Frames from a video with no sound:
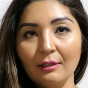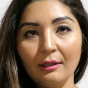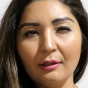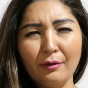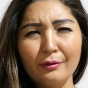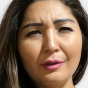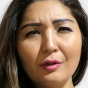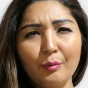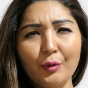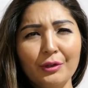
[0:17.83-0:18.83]
I know,
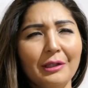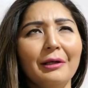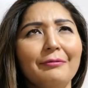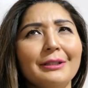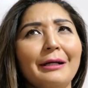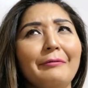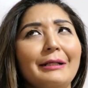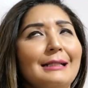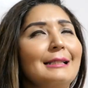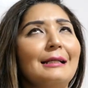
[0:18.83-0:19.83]
disappointing every time
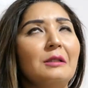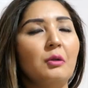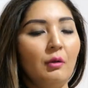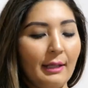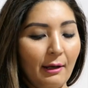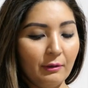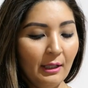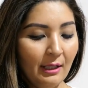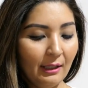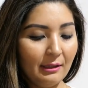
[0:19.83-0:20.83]
when I say it's sold out,
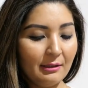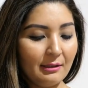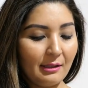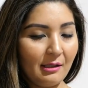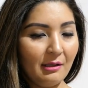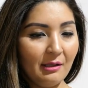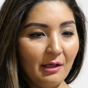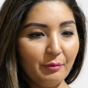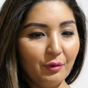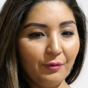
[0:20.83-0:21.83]
because uh,
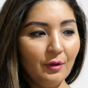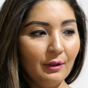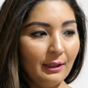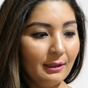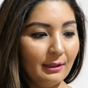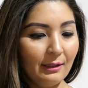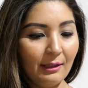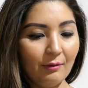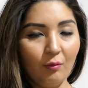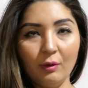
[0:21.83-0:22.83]
I'm reviewing it and
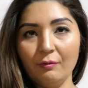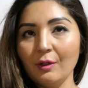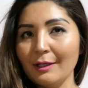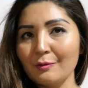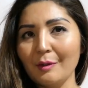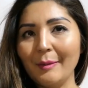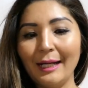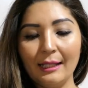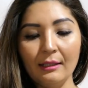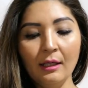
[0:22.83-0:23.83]
then what if you guys want to
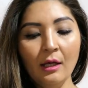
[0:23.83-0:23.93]
buy it?